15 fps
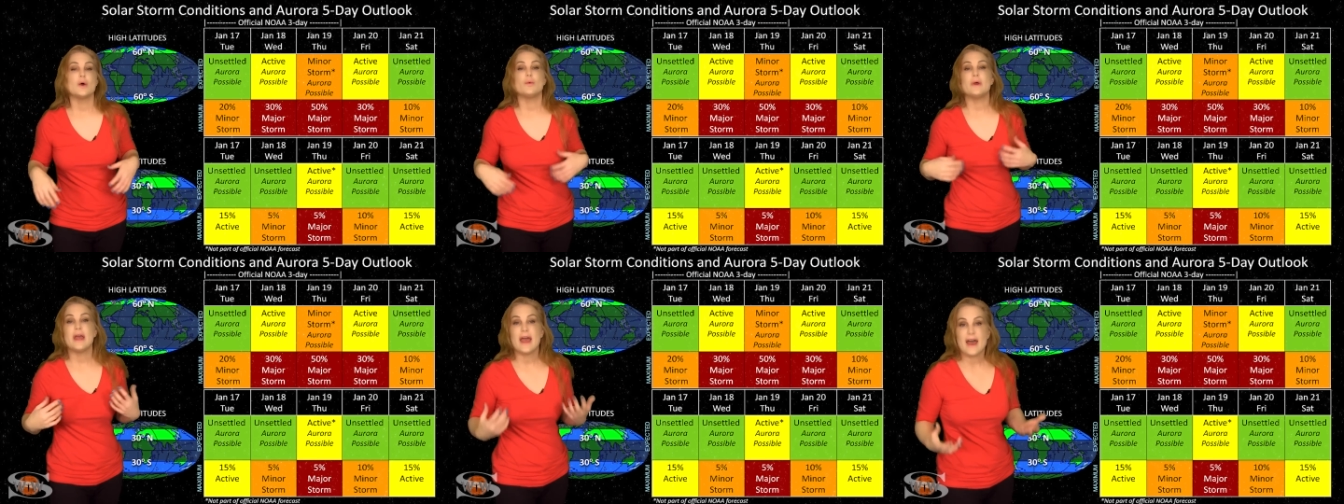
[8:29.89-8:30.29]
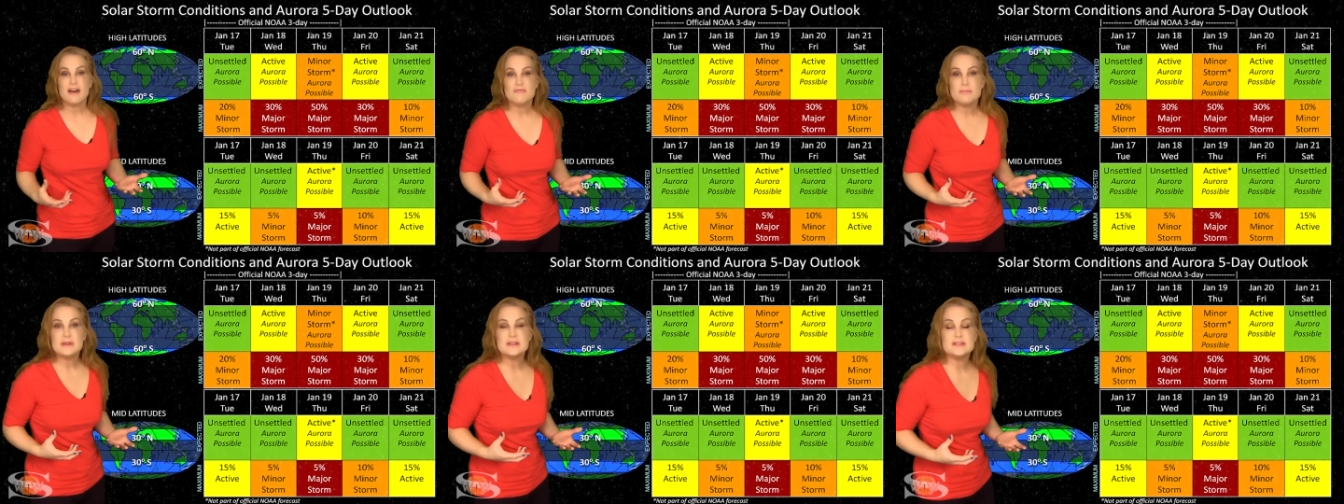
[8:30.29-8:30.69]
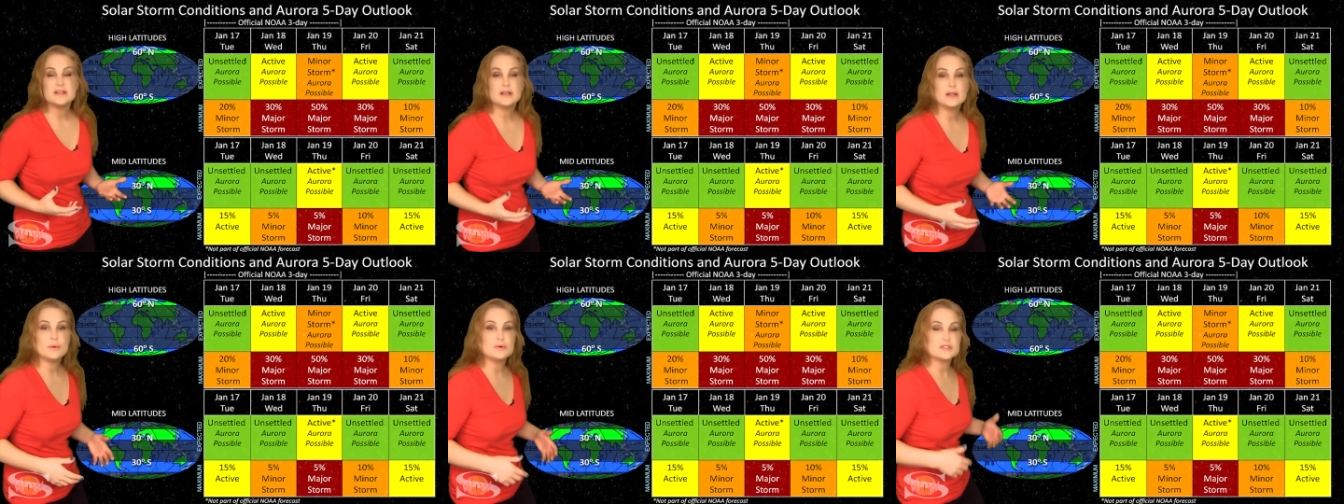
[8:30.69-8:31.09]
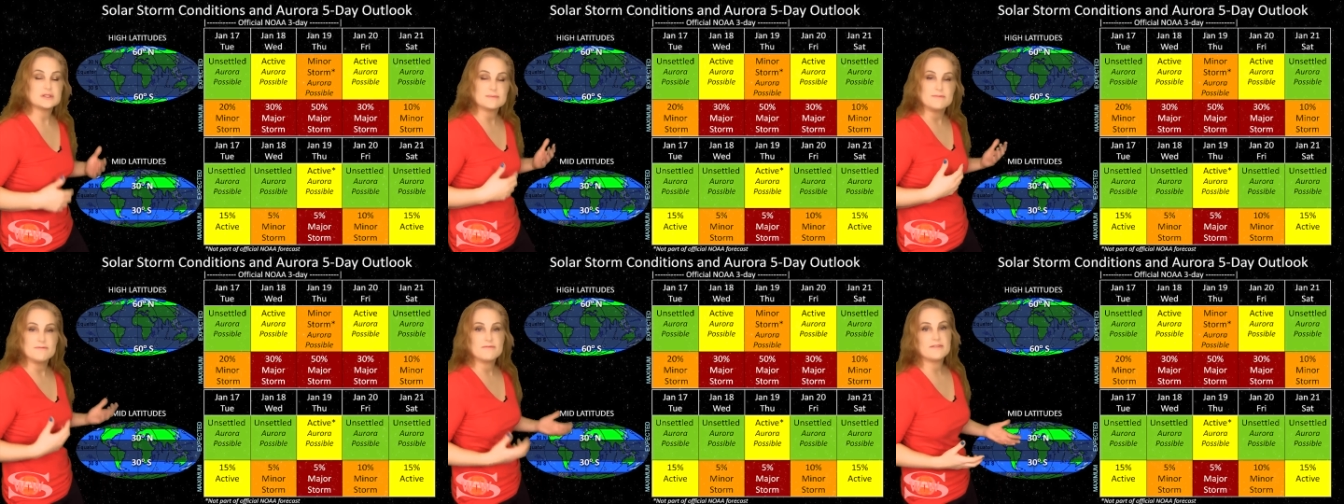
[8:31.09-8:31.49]
we have been dealing with
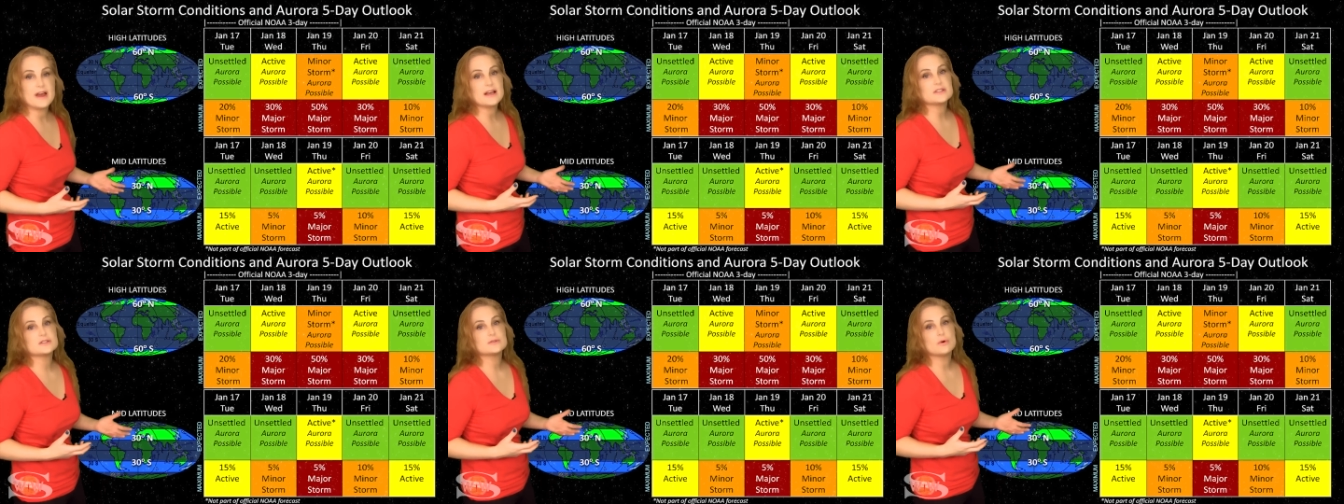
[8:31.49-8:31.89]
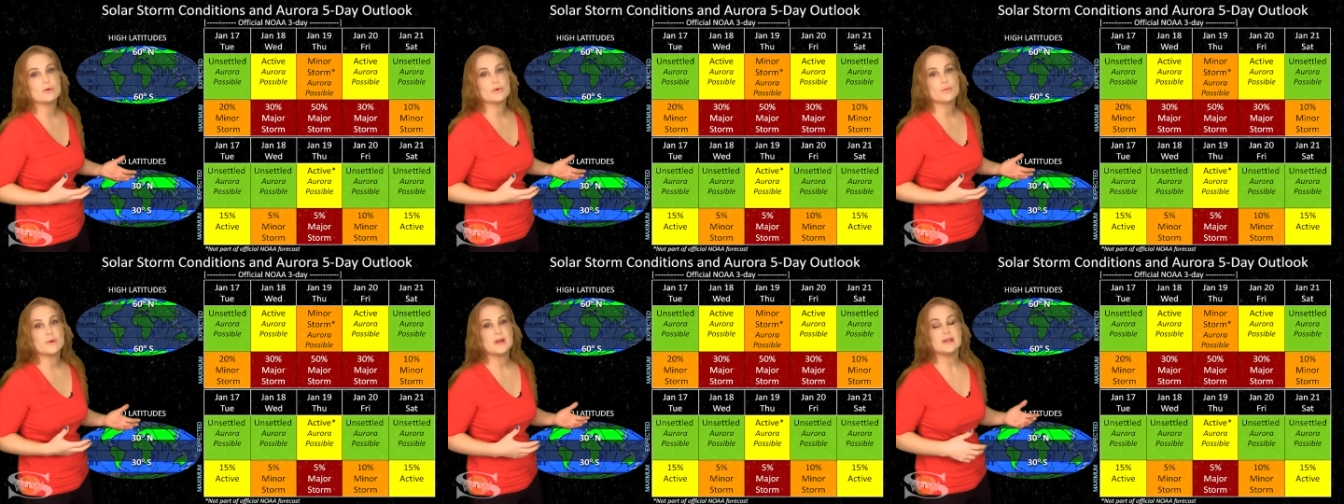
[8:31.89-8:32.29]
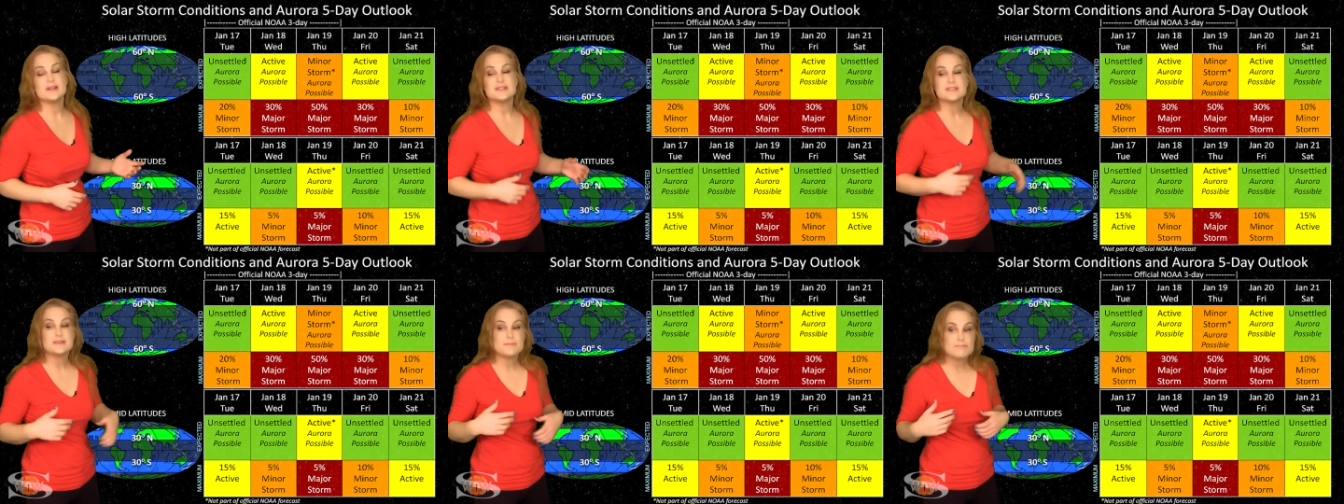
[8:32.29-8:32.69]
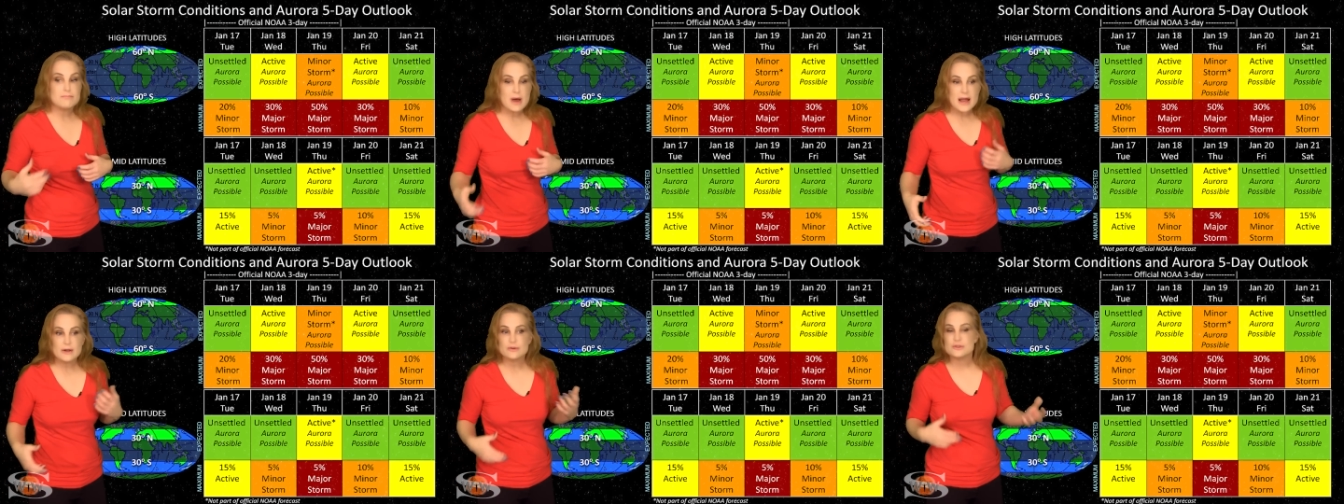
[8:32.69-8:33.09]
some fast solar wind and some
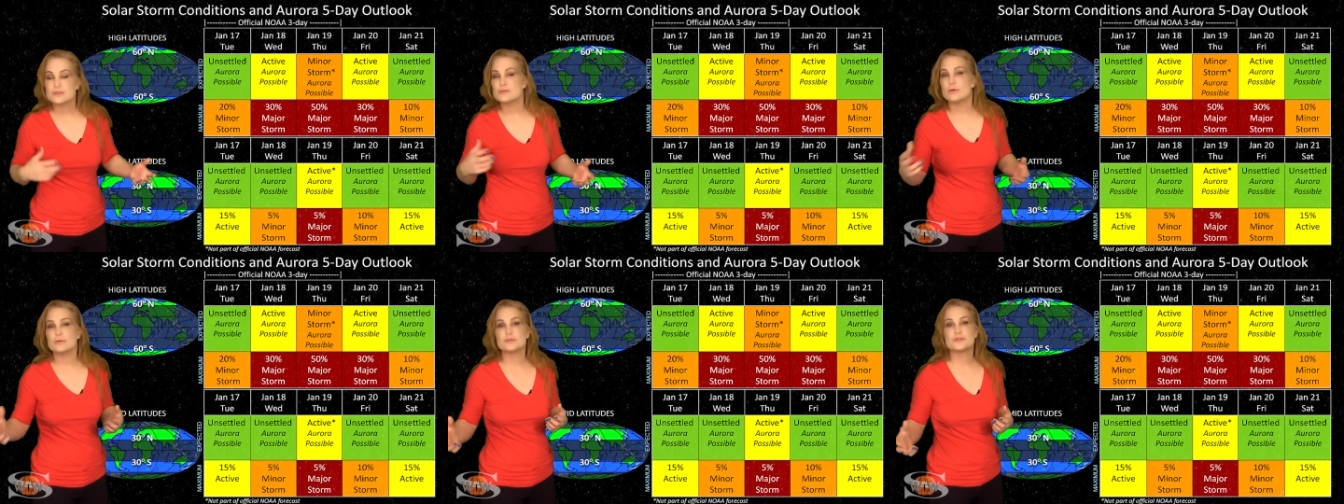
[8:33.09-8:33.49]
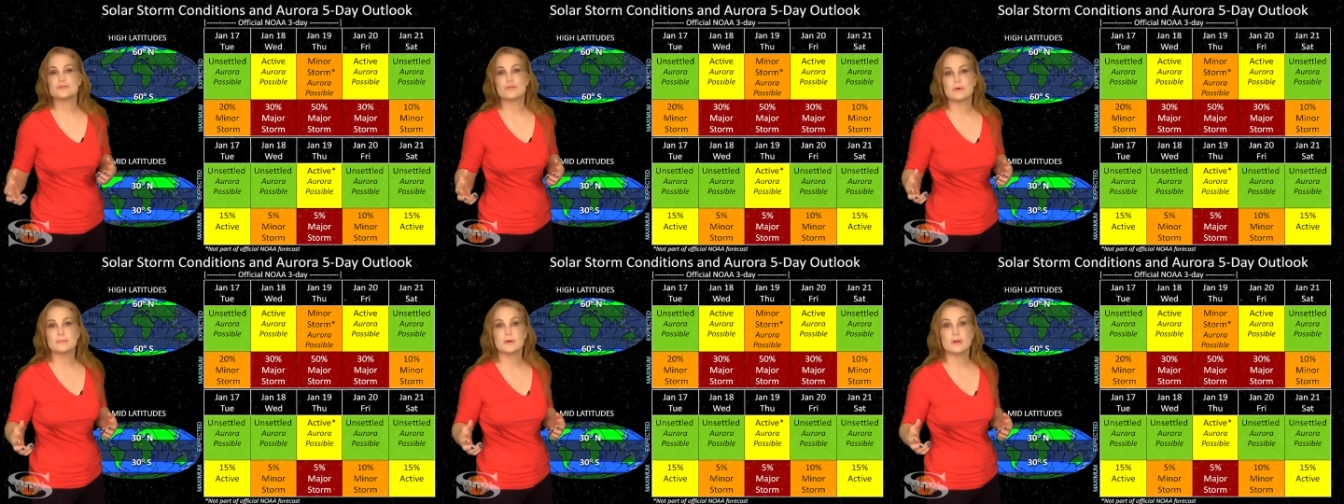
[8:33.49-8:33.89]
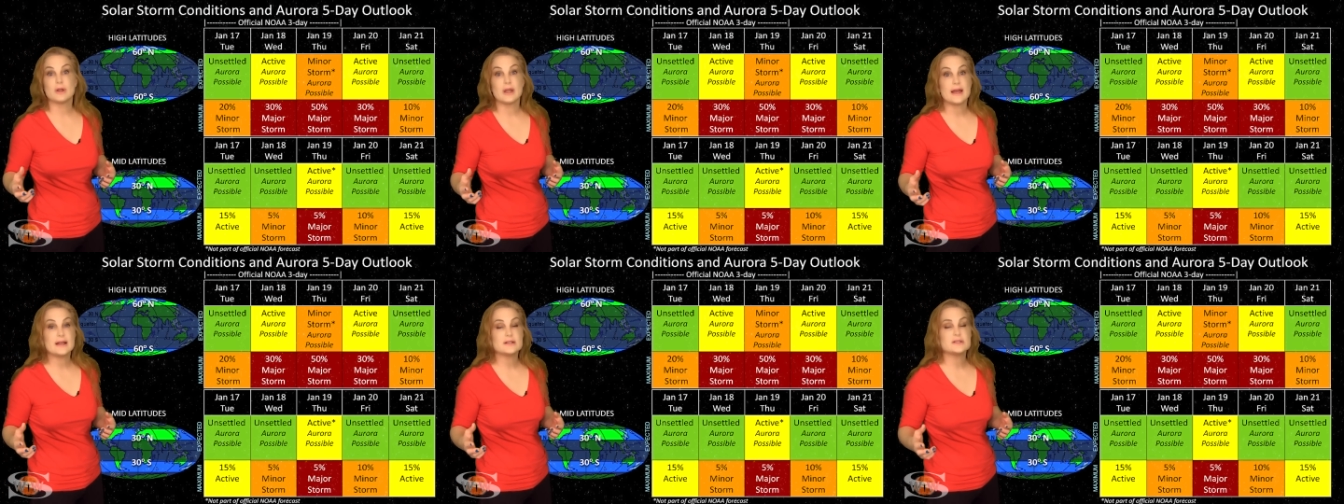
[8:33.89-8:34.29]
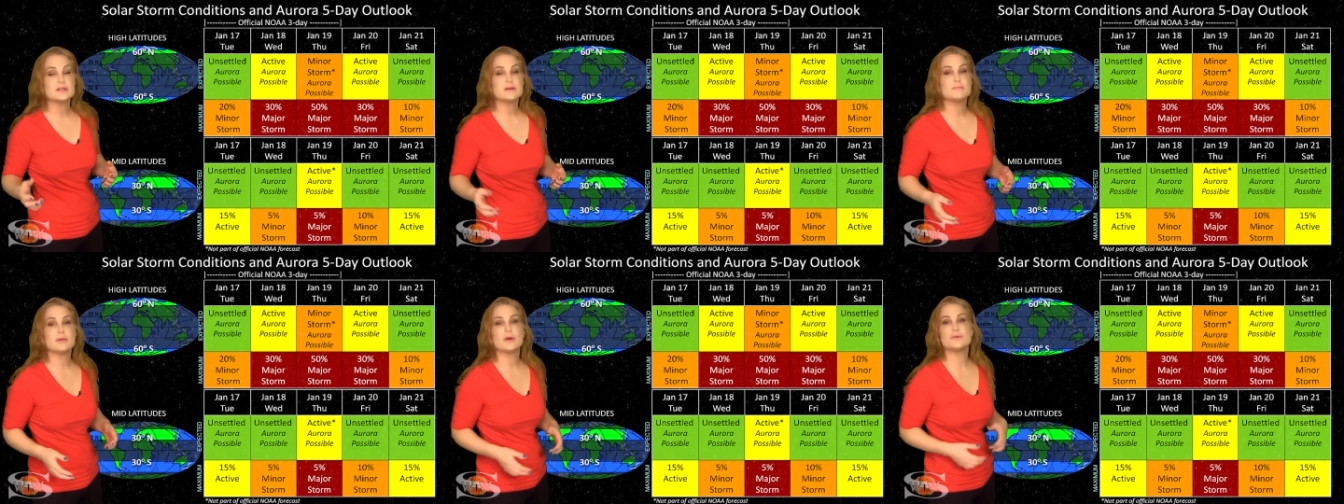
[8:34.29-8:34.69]
minor solar storm
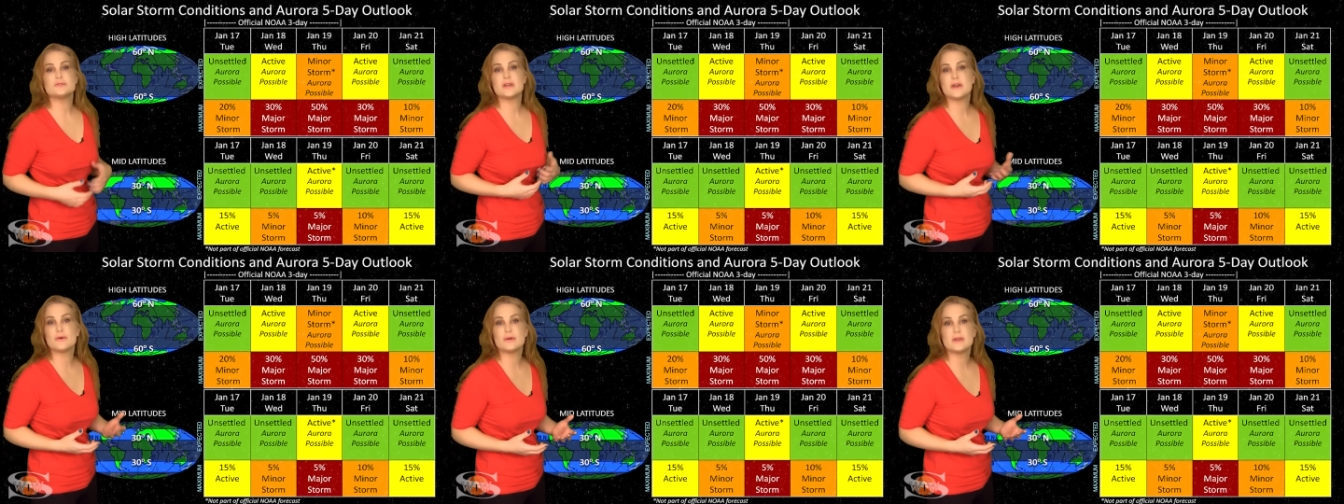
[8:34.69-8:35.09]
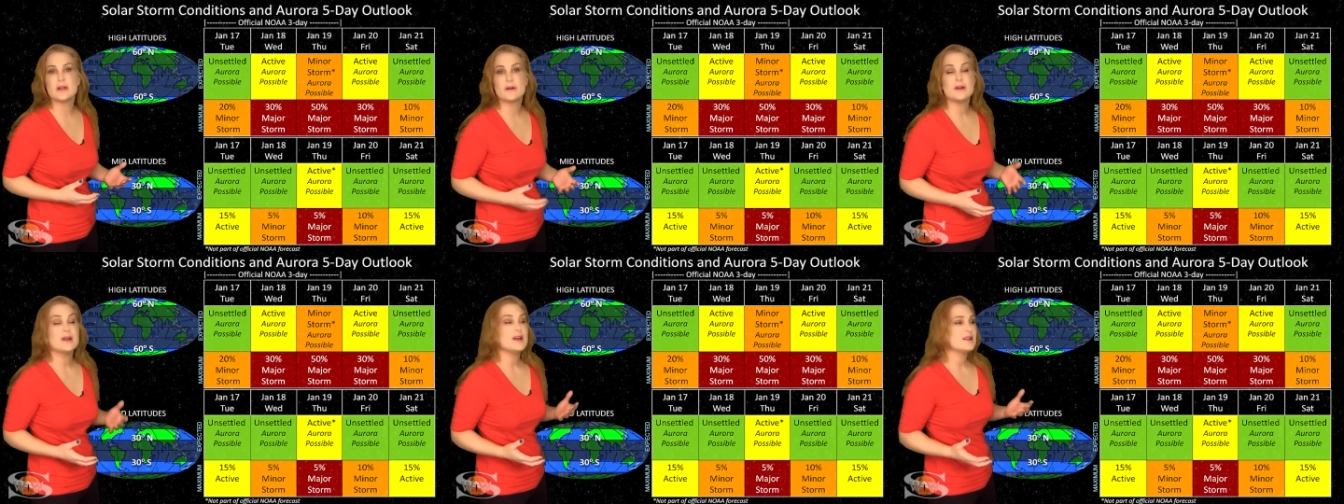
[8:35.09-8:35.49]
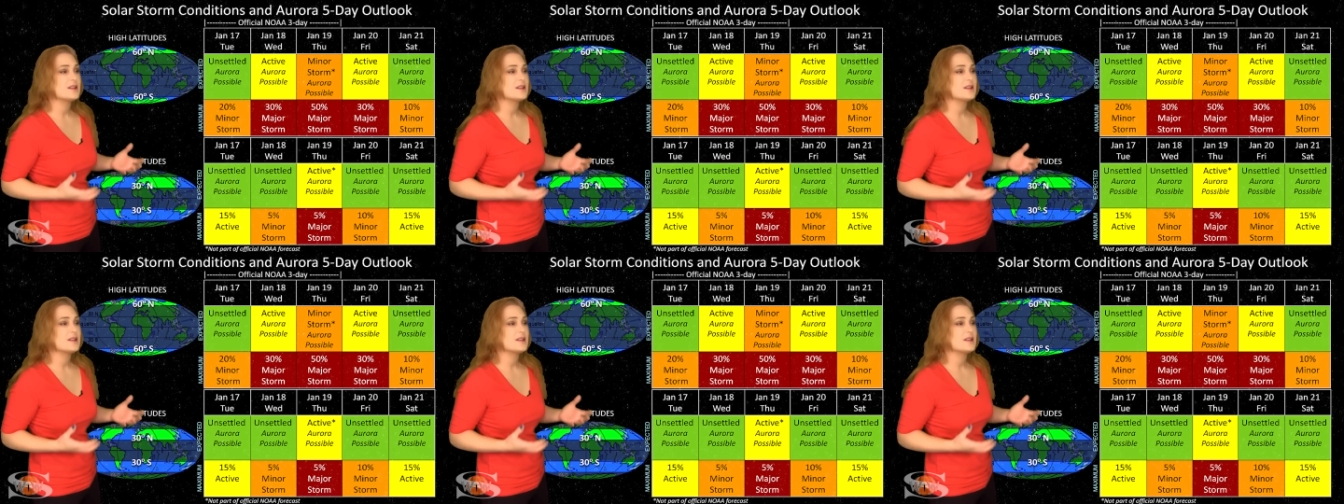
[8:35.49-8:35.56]
glancing blows here and there